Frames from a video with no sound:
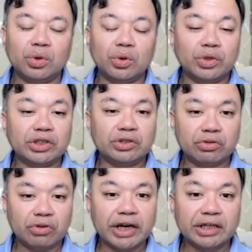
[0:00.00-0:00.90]
What we
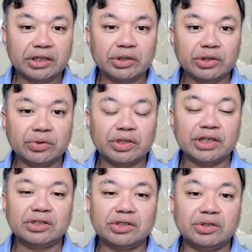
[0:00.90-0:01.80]
try and do
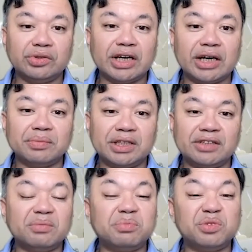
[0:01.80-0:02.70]
is to do that
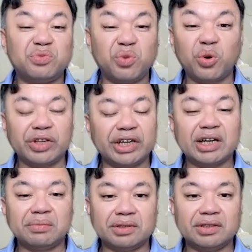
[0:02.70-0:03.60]
even before they
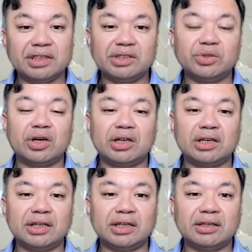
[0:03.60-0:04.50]
come into our
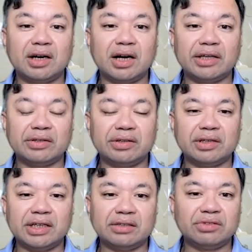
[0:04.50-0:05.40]
clinic,
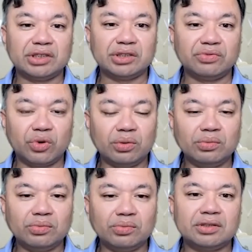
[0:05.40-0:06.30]
either in written
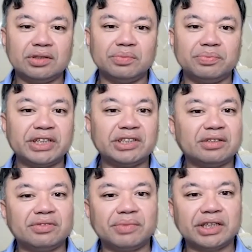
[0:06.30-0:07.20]
form with, you know,
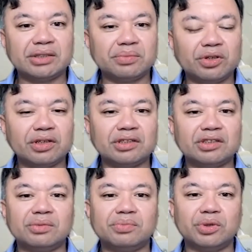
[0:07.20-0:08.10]
patient information
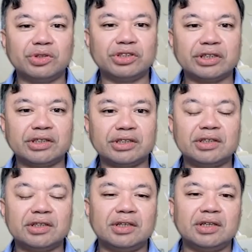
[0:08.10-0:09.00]
booklets or brochures,